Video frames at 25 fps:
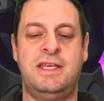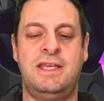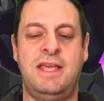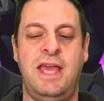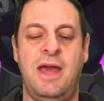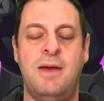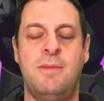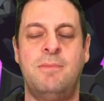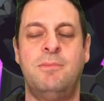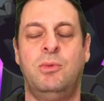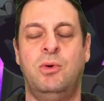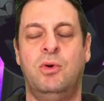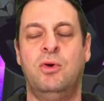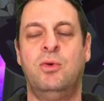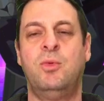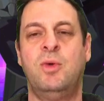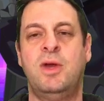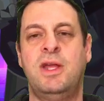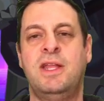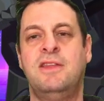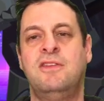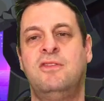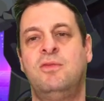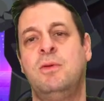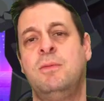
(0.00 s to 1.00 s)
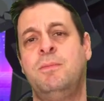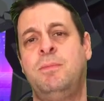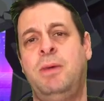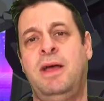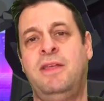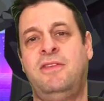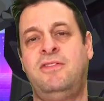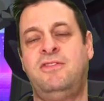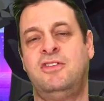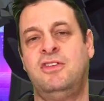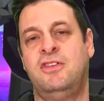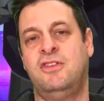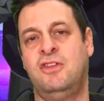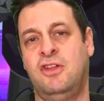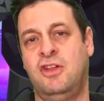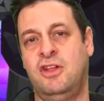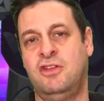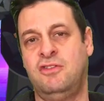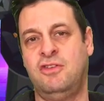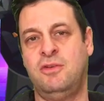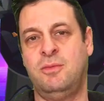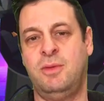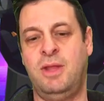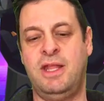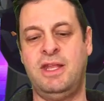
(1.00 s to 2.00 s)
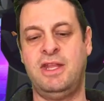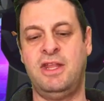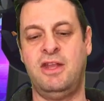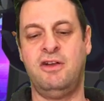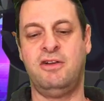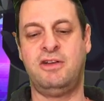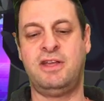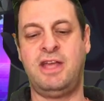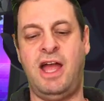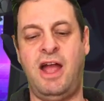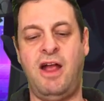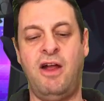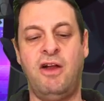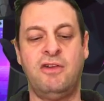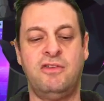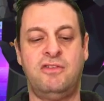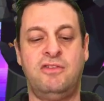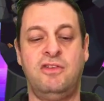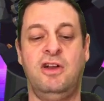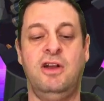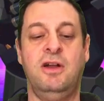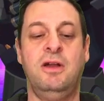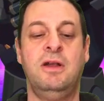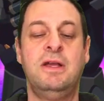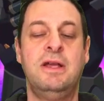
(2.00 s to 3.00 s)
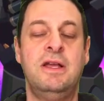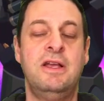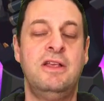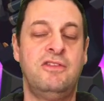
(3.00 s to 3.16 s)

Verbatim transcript: get more wins with Bastion than I do with any other character.